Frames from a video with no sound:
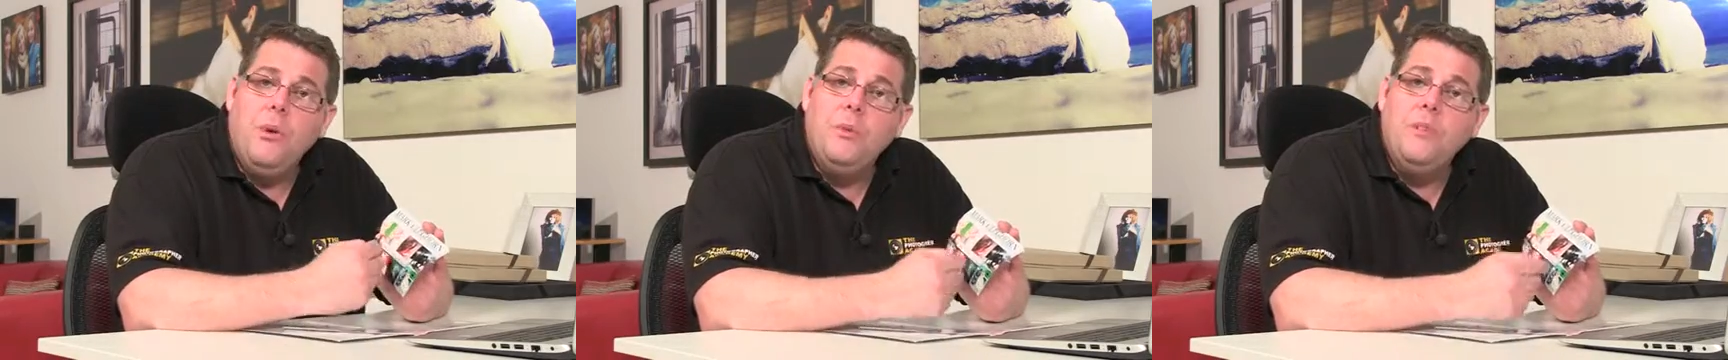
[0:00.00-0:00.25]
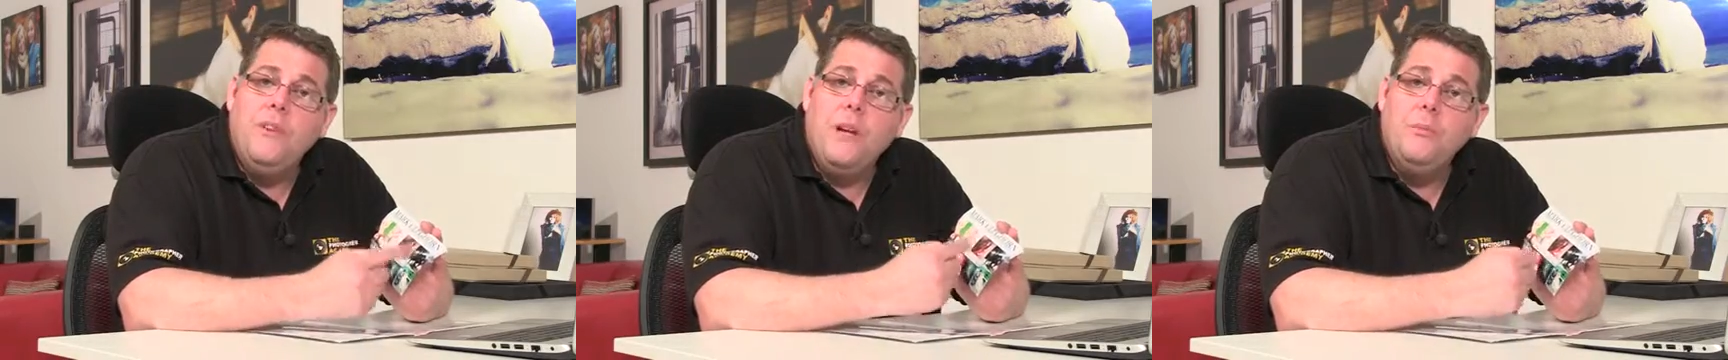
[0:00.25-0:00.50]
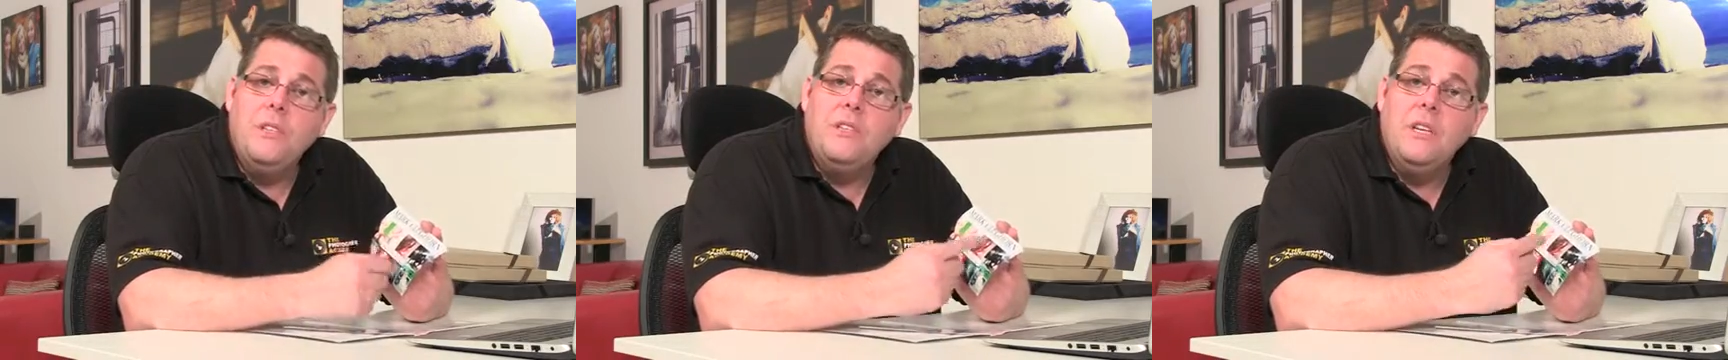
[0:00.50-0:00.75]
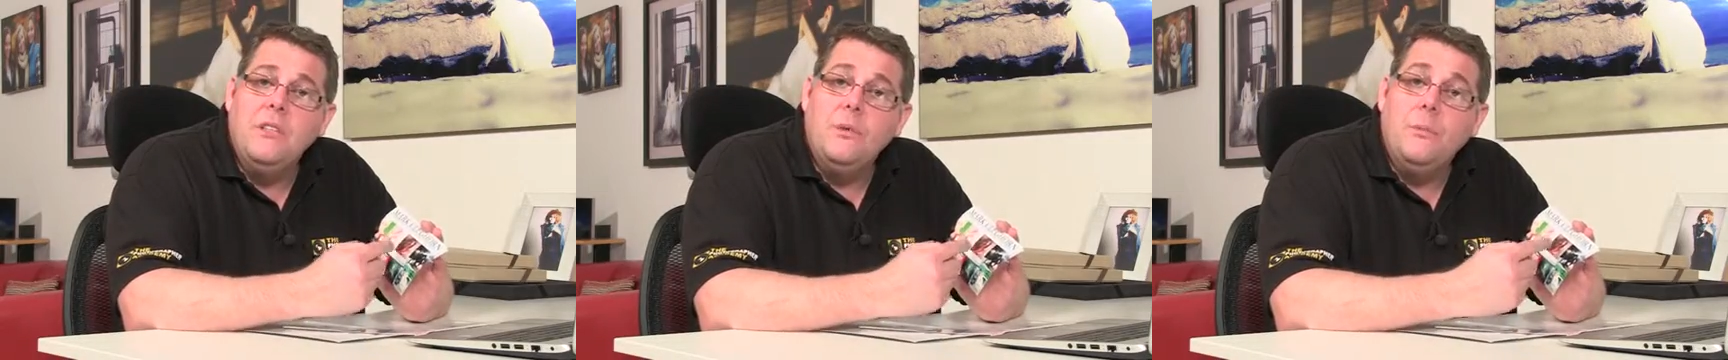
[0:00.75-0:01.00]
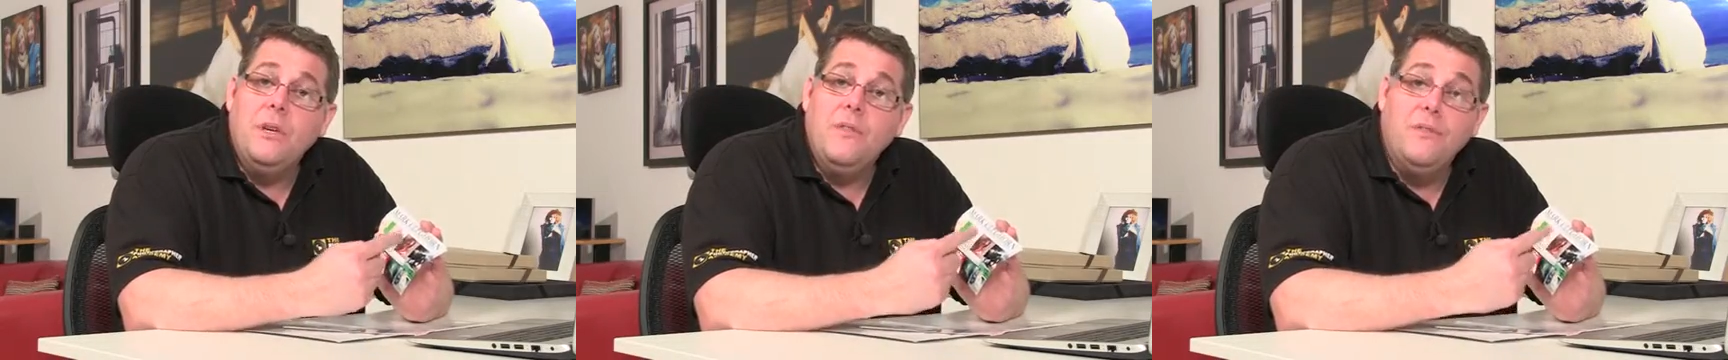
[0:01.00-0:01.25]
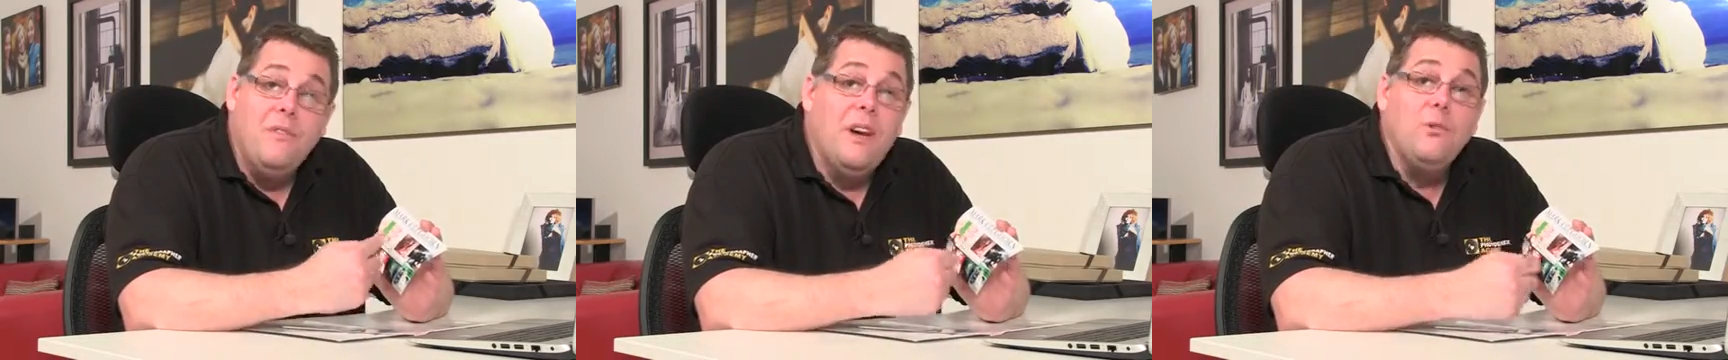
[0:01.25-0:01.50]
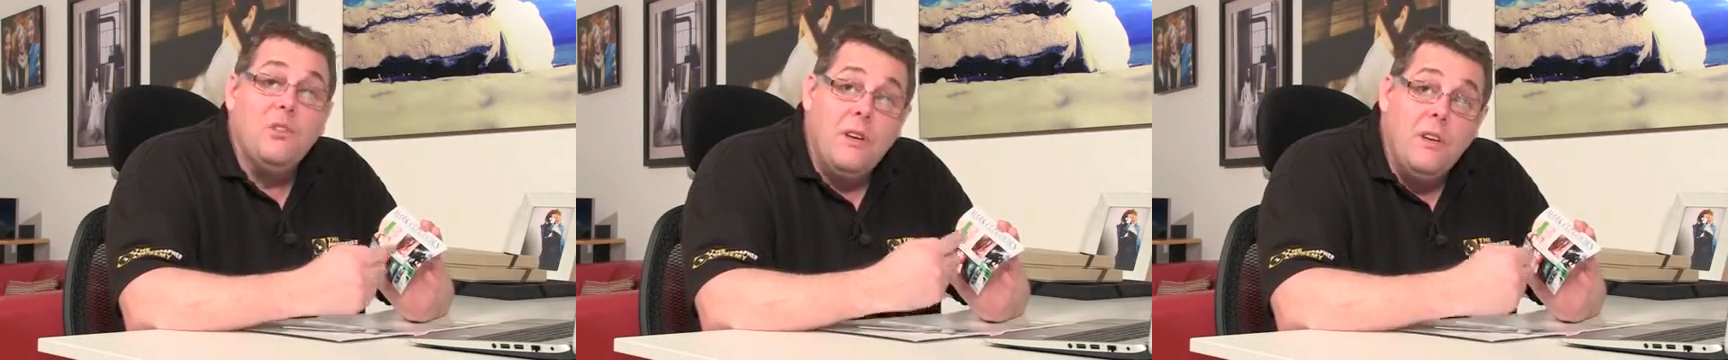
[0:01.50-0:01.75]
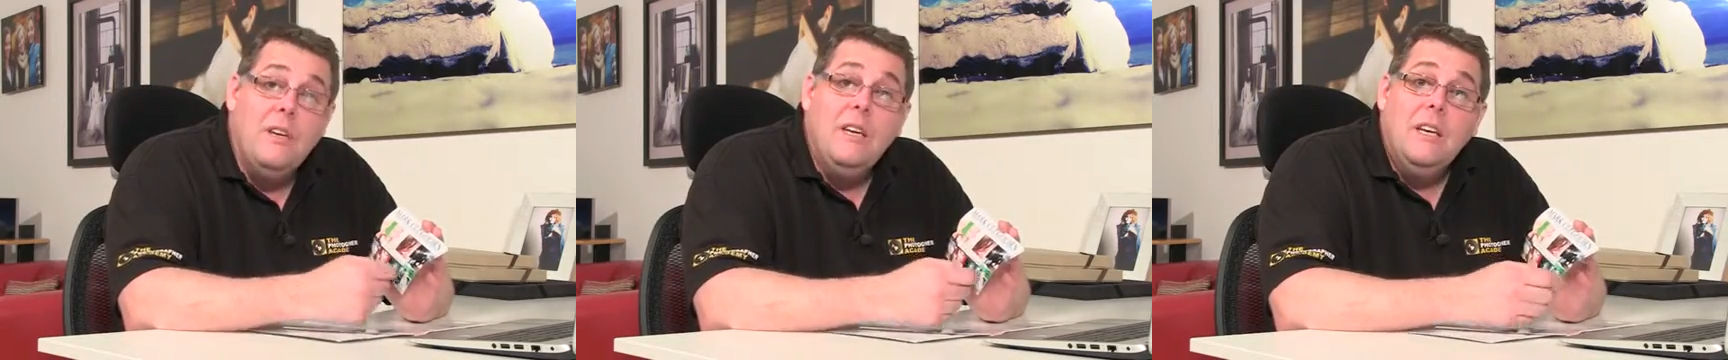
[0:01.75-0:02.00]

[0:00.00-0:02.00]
but we developed this into a bit of a voucher.